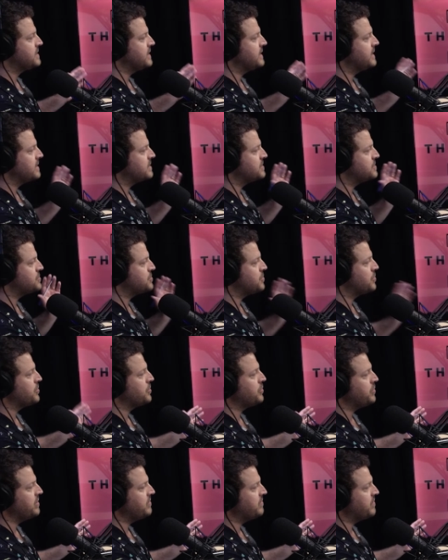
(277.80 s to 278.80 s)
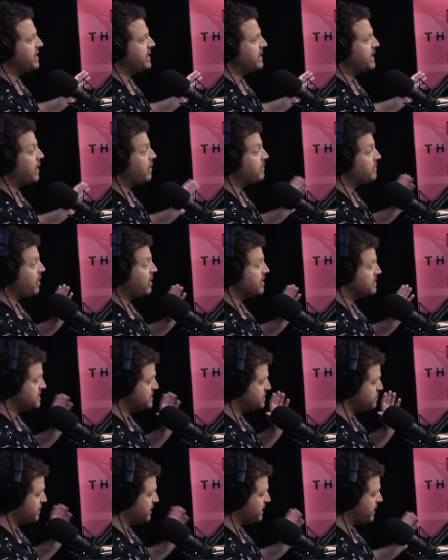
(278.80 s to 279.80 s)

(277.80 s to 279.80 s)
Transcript: an extraordinary event now i just want to